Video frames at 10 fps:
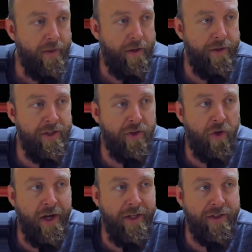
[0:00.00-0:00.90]
these
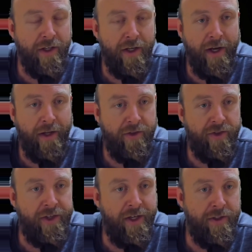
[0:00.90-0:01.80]
lines that connect the
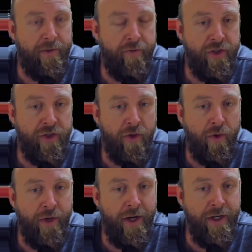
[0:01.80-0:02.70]
sites of like
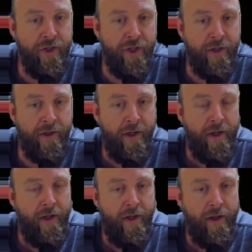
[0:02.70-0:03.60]
Stonehenge and
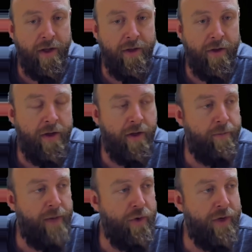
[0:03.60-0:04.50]

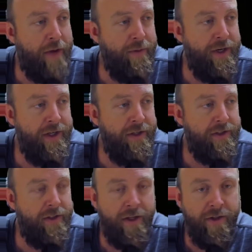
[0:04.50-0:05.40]
Mount
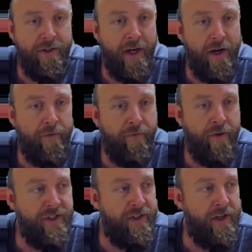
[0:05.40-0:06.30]
Cheminis and the
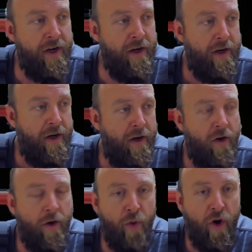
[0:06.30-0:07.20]
sacrifice there
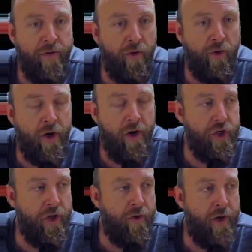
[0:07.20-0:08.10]
are part of a
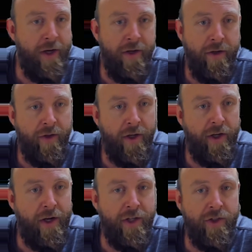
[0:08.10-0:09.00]
larger grid that
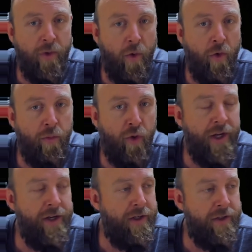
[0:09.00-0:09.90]
connects the whole
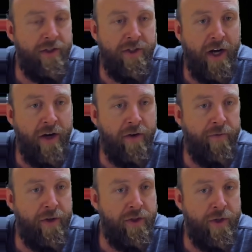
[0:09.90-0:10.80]
planet to
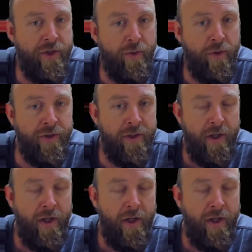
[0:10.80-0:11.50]
sacrifice rituals.